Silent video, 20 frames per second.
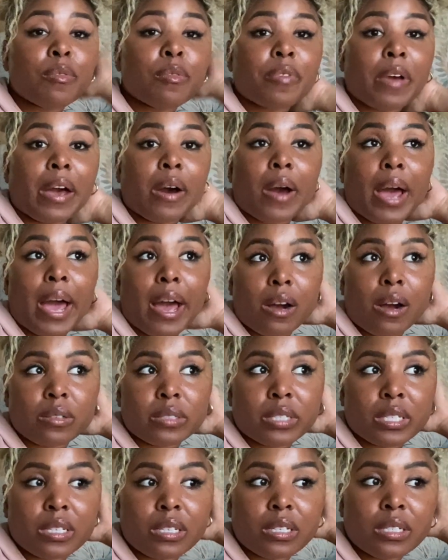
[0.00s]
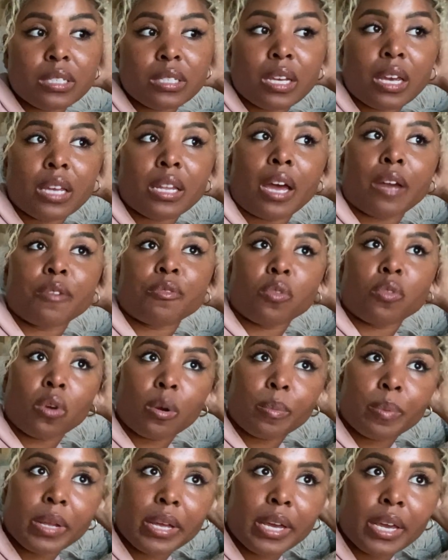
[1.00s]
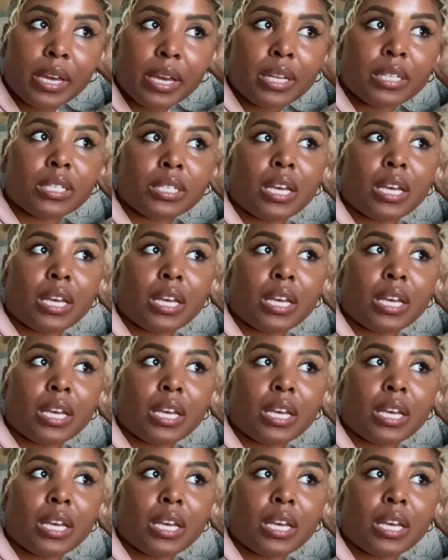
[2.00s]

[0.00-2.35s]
found houses and like floor plans.